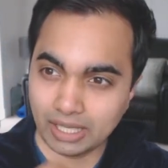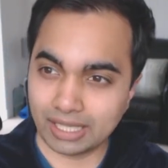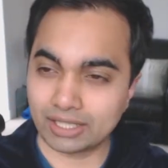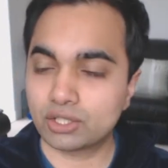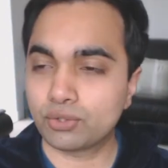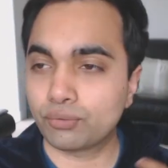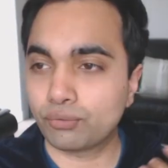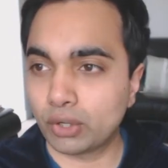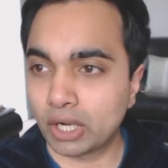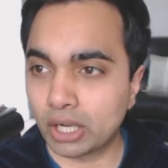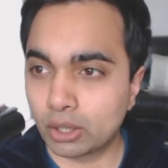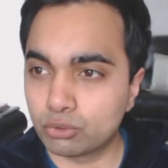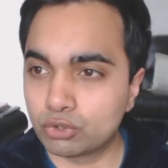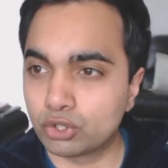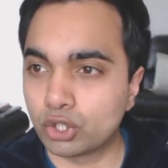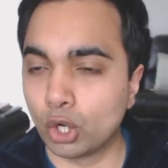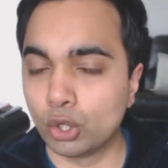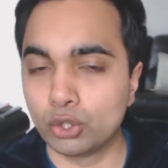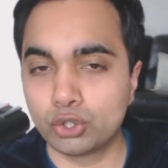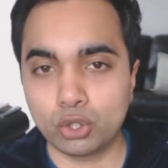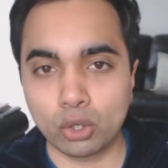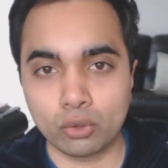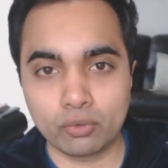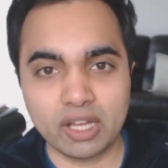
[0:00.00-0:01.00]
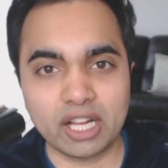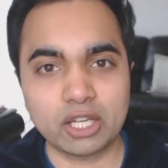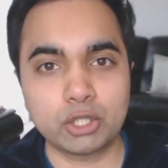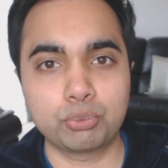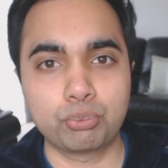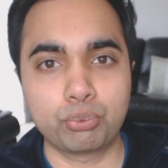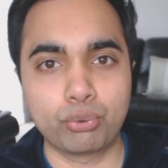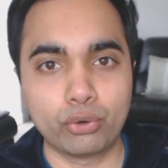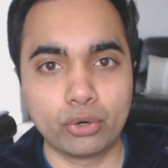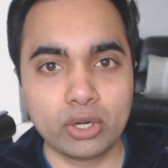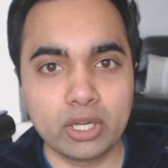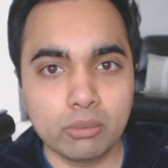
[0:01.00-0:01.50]
As the fragrance goes on, that's
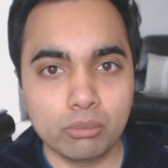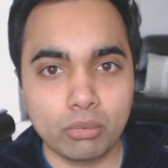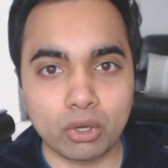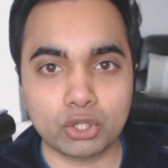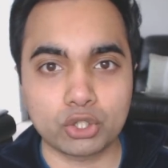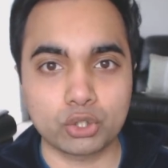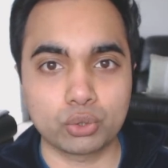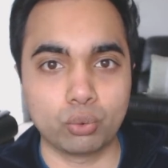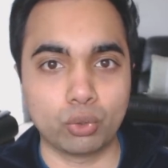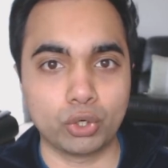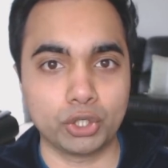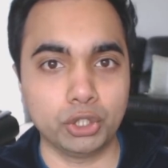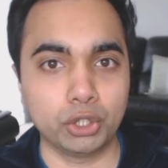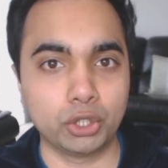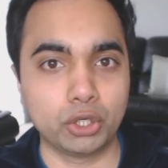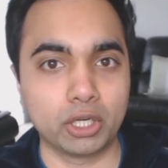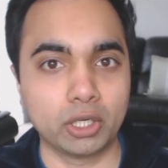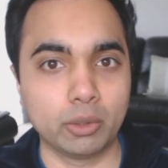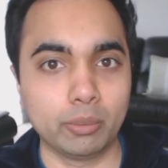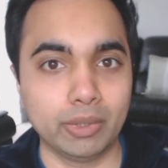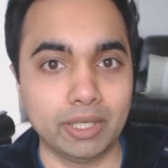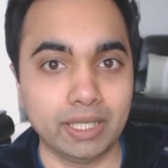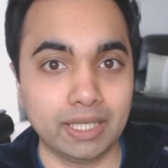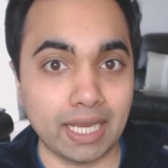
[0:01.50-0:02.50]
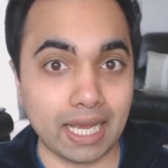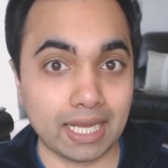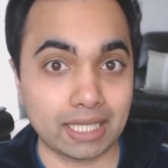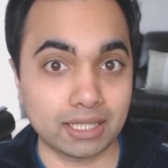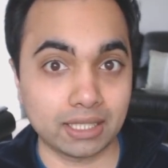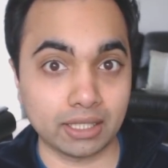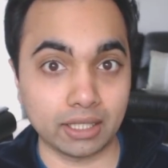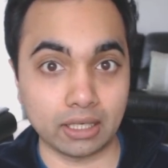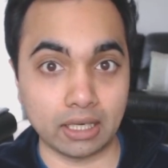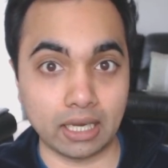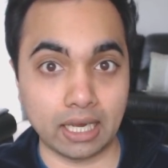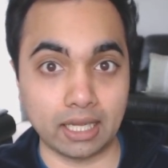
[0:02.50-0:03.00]
pretty much what you're going to be getting.